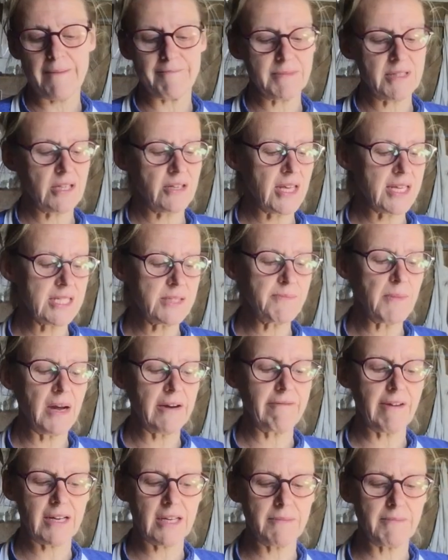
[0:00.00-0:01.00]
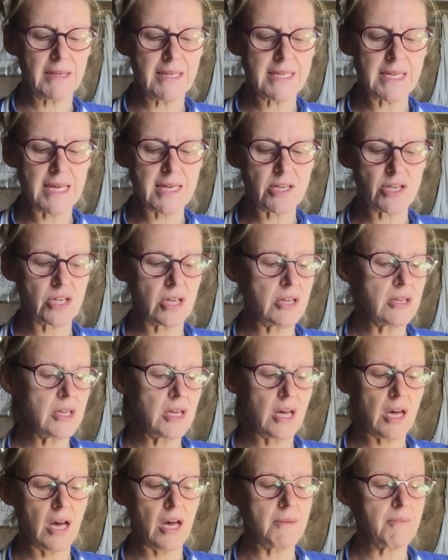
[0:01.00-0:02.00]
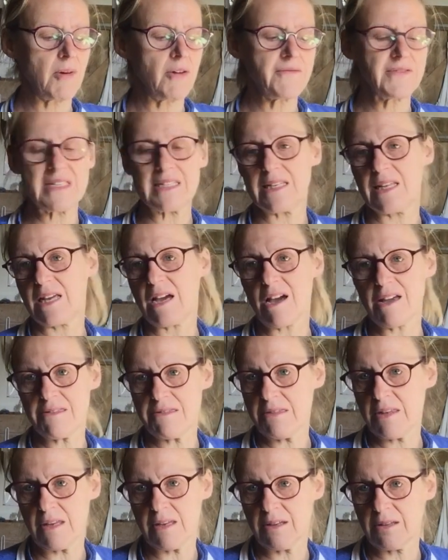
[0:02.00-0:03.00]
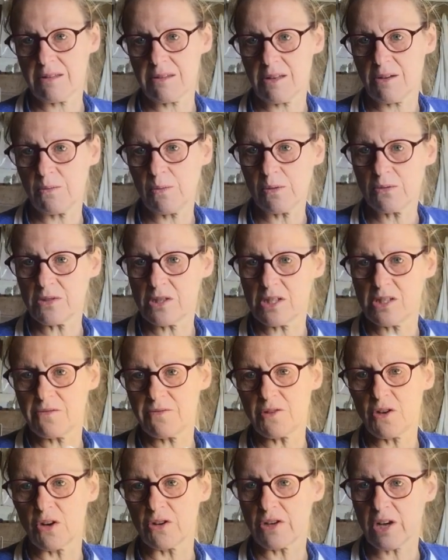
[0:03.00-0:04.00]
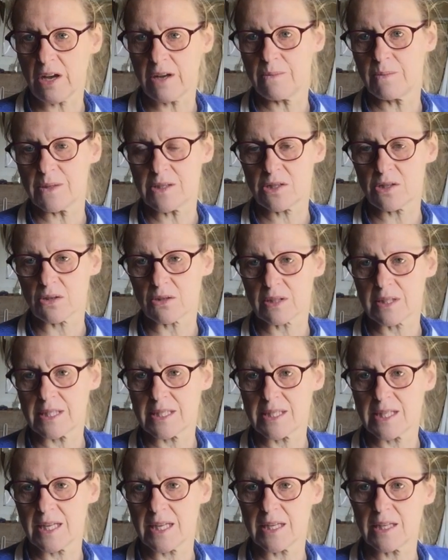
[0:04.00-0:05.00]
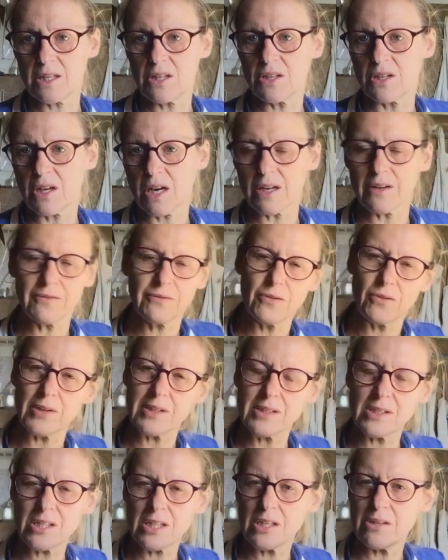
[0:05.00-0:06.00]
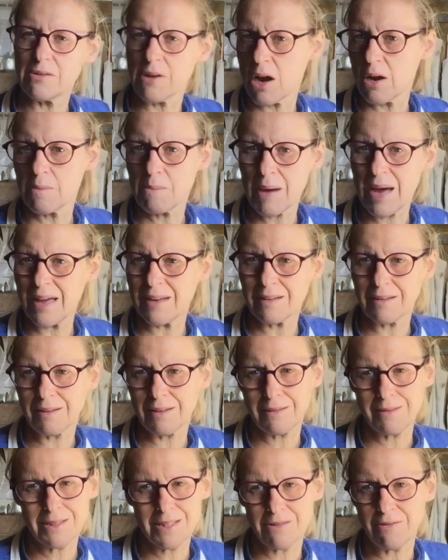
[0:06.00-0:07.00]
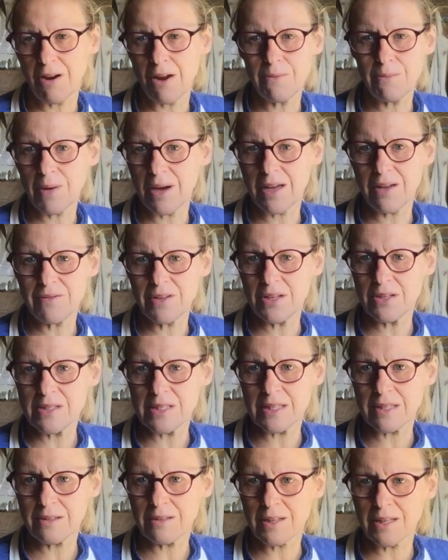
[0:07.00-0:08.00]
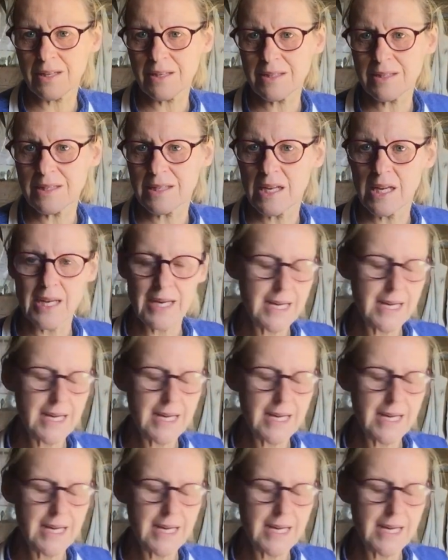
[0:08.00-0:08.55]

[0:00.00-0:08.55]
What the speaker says: So that's my recommendation. Obviously, I think that once you've got going with sock knitting, you kind of fall into your own pattern and your own way of using things.